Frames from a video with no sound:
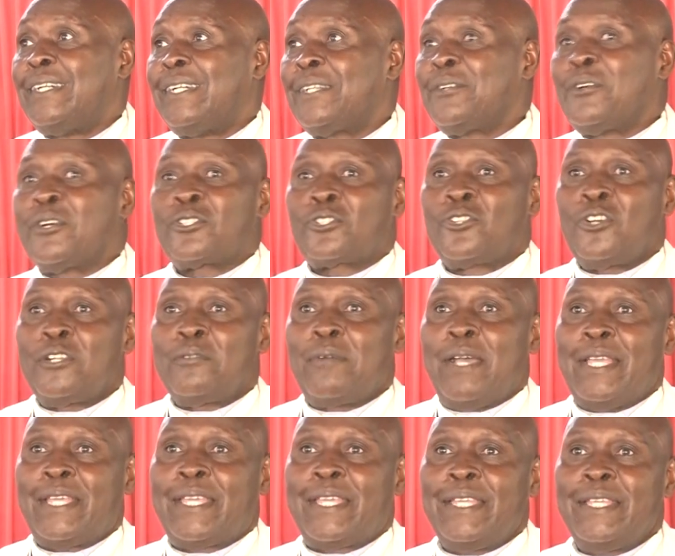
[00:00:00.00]
he was called
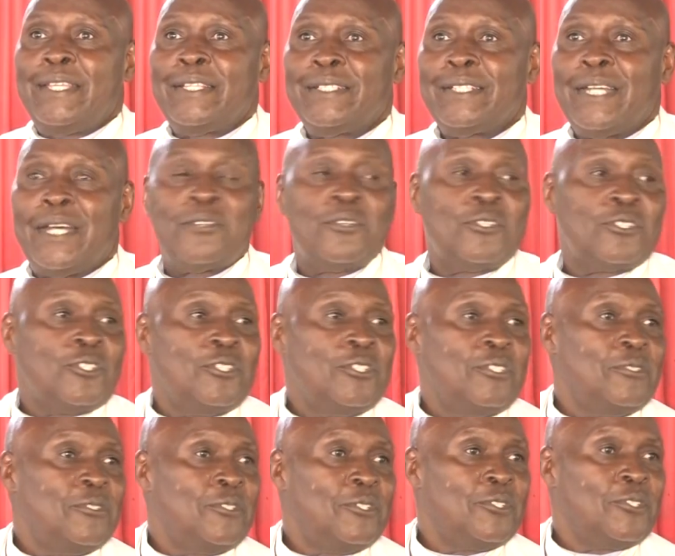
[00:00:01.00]
by a king. And also,
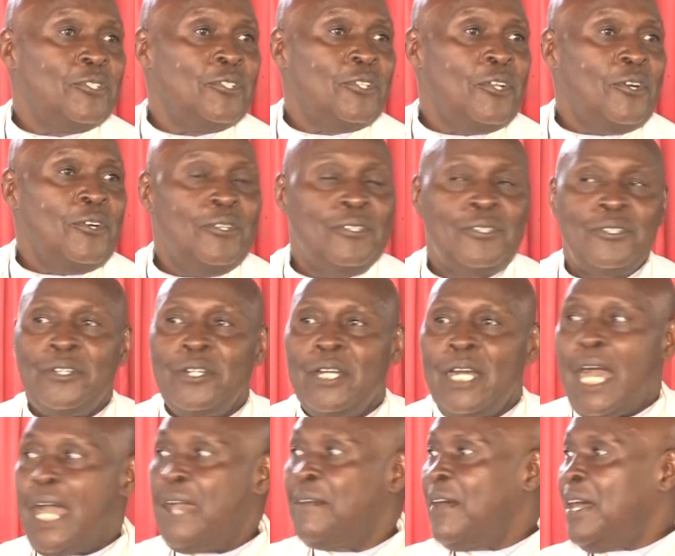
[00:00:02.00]
you know,
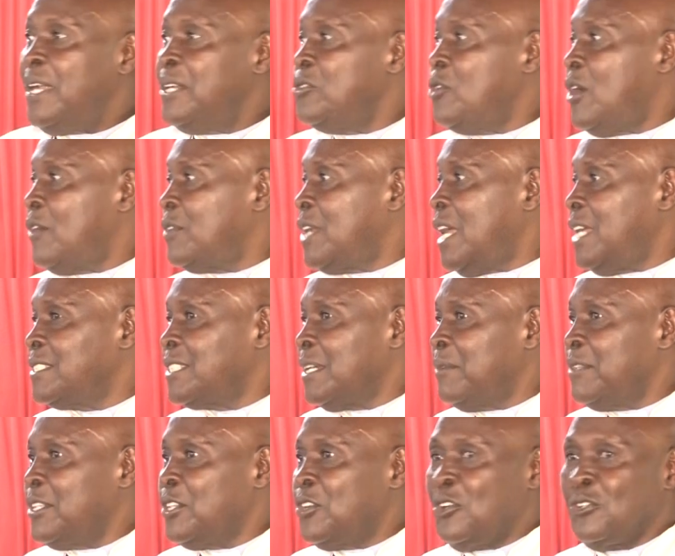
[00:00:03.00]
I found you have done
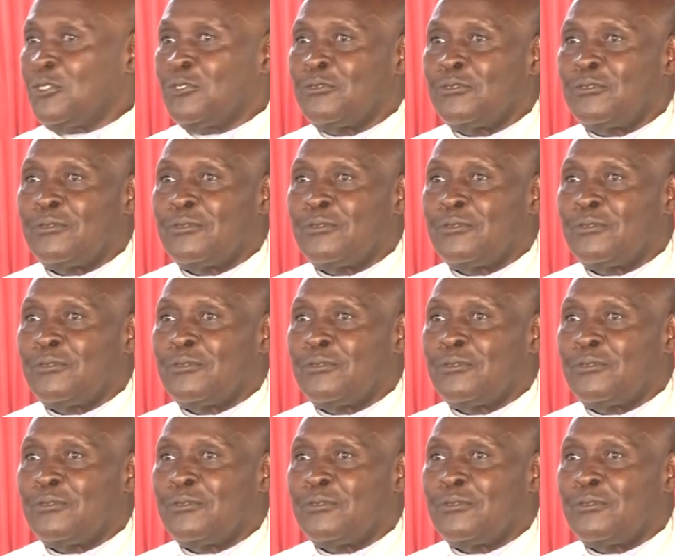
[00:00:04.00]
something wrong.